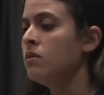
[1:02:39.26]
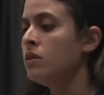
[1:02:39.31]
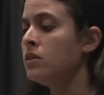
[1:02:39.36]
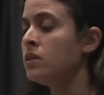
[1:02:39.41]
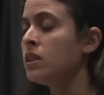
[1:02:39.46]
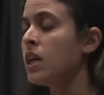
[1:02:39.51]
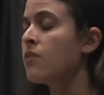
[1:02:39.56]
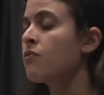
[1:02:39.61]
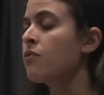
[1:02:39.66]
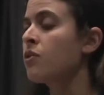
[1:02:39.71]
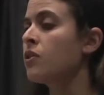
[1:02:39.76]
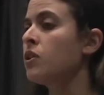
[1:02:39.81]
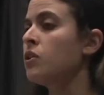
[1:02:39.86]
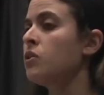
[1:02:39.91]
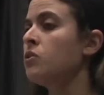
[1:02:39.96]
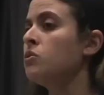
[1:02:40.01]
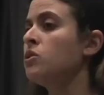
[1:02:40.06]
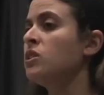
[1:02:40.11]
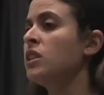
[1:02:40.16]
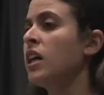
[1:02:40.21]
safer to
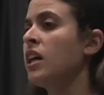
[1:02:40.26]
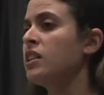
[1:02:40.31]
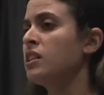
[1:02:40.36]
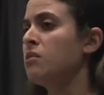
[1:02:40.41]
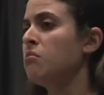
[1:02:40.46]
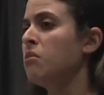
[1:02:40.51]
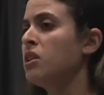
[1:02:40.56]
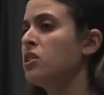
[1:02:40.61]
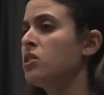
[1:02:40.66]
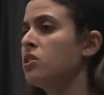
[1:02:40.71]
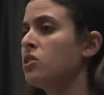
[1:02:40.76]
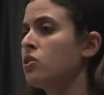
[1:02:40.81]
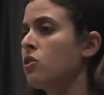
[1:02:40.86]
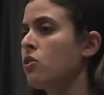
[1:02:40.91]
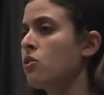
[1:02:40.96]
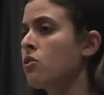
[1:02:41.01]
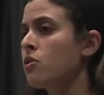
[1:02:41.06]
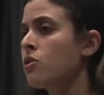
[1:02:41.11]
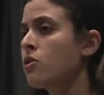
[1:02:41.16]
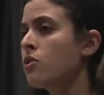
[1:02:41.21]
use diatomaceous
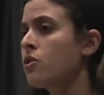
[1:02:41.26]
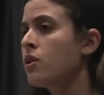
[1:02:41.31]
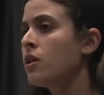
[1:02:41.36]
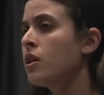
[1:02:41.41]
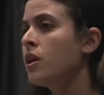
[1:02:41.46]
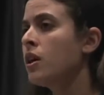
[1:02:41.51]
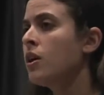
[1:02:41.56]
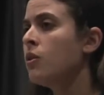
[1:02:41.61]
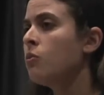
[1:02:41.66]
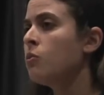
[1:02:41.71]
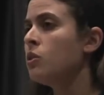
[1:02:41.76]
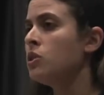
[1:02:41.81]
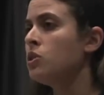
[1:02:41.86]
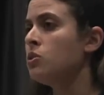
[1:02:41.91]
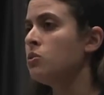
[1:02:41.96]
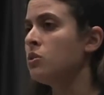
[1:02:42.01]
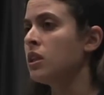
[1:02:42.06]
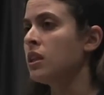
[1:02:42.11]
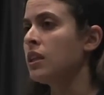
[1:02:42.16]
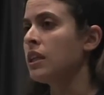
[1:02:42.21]
earth, which
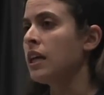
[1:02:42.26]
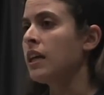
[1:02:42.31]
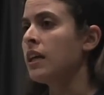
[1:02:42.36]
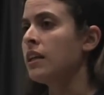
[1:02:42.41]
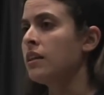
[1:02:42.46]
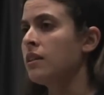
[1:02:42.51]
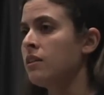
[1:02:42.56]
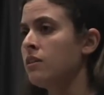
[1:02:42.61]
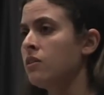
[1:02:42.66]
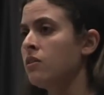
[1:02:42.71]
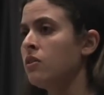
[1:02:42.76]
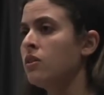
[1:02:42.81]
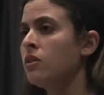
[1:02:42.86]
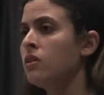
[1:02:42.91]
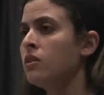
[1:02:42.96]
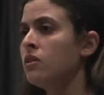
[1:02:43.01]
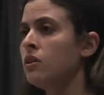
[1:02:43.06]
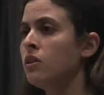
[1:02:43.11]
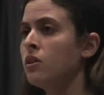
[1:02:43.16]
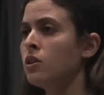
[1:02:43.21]
you can get at the
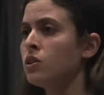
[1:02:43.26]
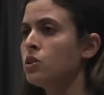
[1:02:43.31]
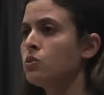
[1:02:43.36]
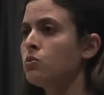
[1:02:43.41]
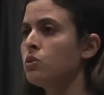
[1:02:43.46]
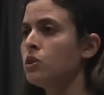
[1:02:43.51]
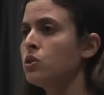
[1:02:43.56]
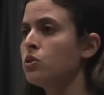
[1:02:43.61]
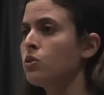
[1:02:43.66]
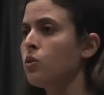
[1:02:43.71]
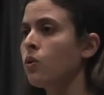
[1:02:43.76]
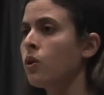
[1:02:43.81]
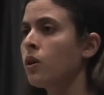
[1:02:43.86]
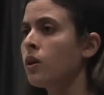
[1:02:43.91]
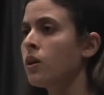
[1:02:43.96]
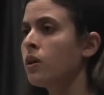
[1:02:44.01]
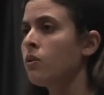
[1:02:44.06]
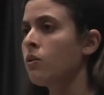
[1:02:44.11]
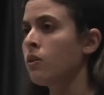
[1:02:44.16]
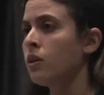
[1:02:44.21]
nursery
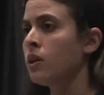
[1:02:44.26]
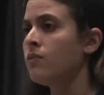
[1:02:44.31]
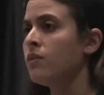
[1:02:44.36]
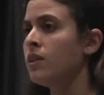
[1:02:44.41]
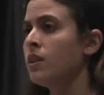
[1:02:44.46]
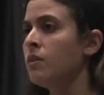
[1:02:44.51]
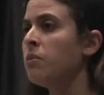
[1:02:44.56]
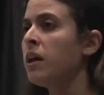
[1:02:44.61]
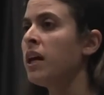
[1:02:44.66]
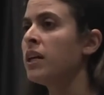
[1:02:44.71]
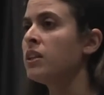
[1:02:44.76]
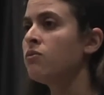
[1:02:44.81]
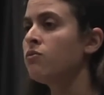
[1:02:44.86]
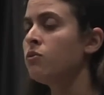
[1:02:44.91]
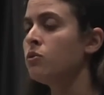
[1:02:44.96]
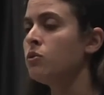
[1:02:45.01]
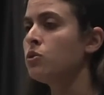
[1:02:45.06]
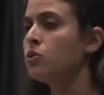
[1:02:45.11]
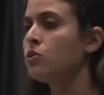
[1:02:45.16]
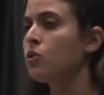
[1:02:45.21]
store or even the pet
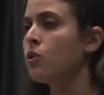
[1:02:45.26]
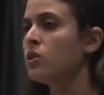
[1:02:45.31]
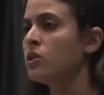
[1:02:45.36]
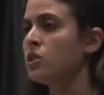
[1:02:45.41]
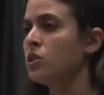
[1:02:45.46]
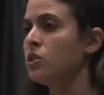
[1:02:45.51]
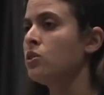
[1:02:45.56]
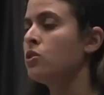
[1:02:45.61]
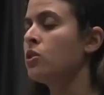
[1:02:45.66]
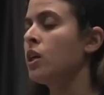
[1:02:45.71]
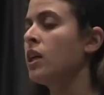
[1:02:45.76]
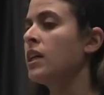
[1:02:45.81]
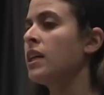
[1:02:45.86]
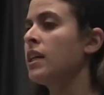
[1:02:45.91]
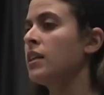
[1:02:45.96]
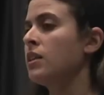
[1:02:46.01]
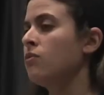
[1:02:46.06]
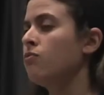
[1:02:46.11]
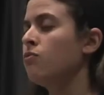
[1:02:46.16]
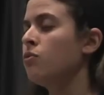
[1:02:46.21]
food store. Just try to
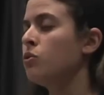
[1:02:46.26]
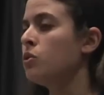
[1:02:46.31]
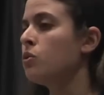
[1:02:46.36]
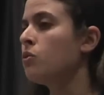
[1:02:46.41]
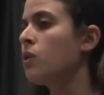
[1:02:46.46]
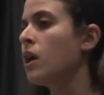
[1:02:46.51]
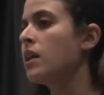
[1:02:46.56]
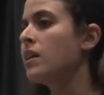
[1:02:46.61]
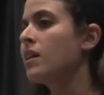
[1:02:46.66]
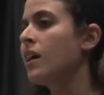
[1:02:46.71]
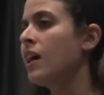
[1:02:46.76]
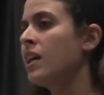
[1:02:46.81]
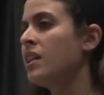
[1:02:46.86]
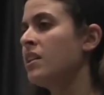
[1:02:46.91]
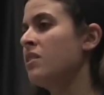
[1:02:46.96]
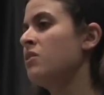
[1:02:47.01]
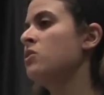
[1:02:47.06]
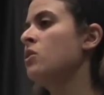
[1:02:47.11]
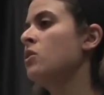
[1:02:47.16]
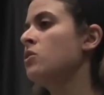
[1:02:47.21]
get the food grade
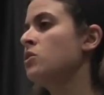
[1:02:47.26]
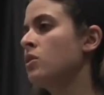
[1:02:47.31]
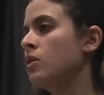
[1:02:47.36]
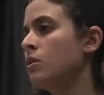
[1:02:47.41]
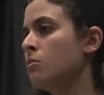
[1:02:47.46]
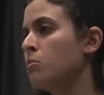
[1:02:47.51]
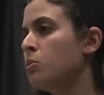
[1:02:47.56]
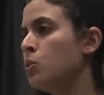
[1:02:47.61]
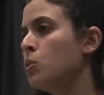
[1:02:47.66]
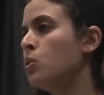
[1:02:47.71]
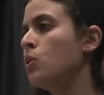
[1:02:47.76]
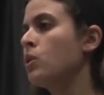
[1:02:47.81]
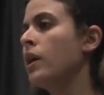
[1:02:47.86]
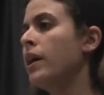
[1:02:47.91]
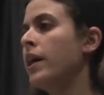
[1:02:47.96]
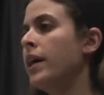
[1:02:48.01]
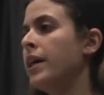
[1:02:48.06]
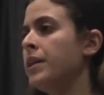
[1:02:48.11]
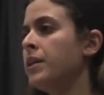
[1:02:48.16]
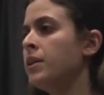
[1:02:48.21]
kind. There's also the pool
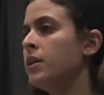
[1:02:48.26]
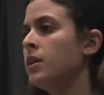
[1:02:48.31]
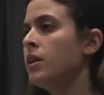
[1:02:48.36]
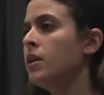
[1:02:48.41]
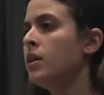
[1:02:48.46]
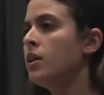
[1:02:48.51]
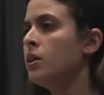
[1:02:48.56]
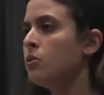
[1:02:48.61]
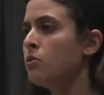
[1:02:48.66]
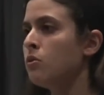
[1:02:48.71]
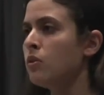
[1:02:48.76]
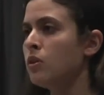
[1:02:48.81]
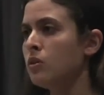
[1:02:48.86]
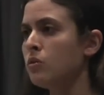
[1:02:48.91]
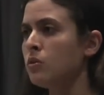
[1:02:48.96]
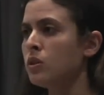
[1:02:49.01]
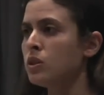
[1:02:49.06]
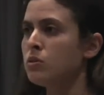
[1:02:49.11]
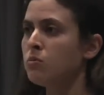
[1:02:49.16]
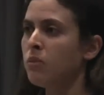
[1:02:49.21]
kind,
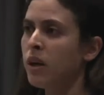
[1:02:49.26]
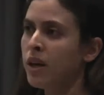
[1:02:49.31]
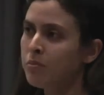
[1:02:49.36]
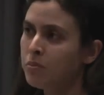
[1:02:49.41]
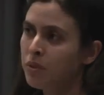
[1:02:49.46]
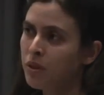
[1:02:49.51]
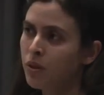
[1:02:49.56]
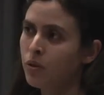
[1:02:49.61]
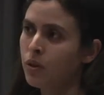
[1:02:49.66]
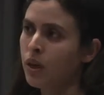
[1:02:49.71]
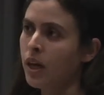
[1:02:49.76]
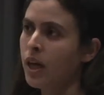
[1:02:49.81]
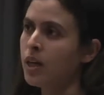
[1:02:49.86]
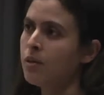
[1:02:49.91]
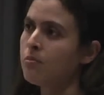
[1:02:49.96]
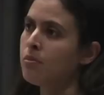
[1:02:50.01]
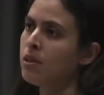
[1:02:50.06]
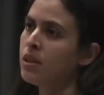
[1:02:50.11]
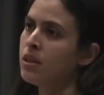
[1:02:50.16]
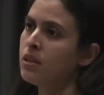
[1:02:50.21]
which might be
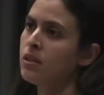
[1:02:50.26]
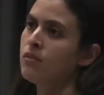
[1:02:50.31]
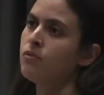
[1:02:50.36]
okay, but